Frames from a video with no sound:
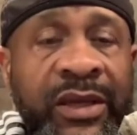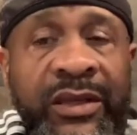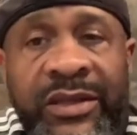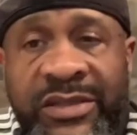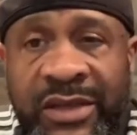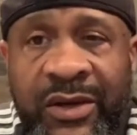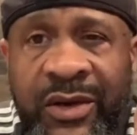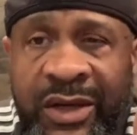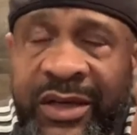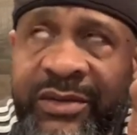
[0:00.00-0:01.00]
This cigar
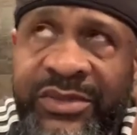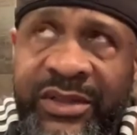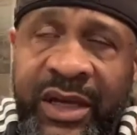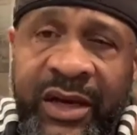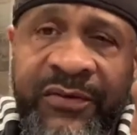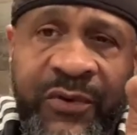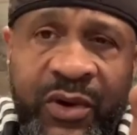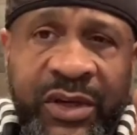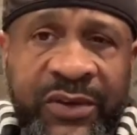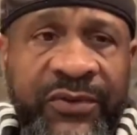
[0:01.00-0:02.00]
comes in uh, four
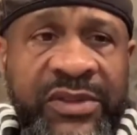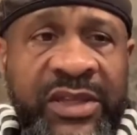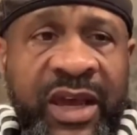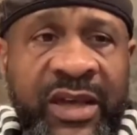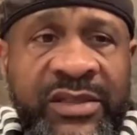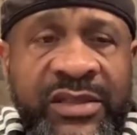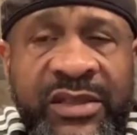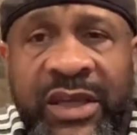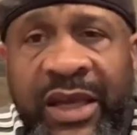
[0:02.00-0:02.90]
different sizes,